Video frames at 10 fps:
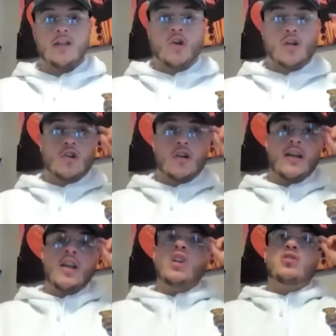any thoughts on
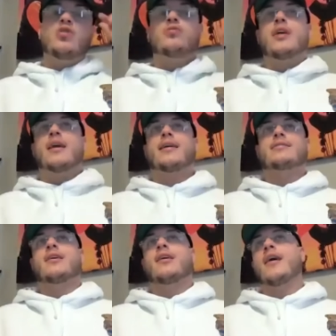it? Do you think
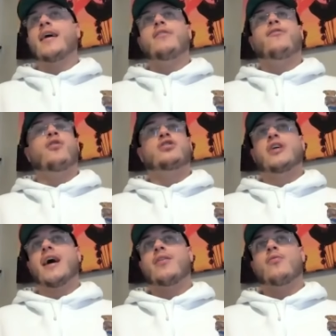it's uh any
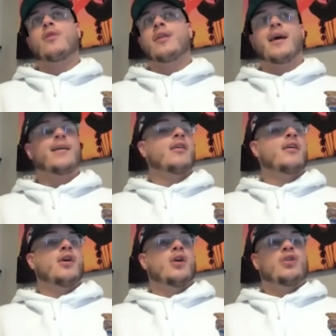foreshadowing? Like,
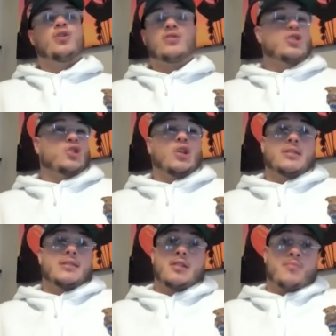you know, is it
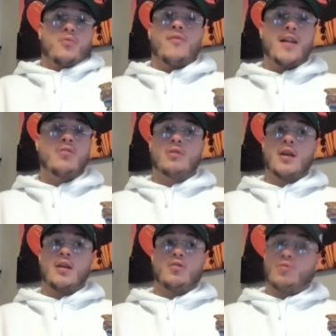just a simple venue
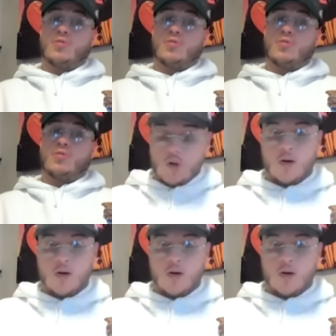thing? You think we still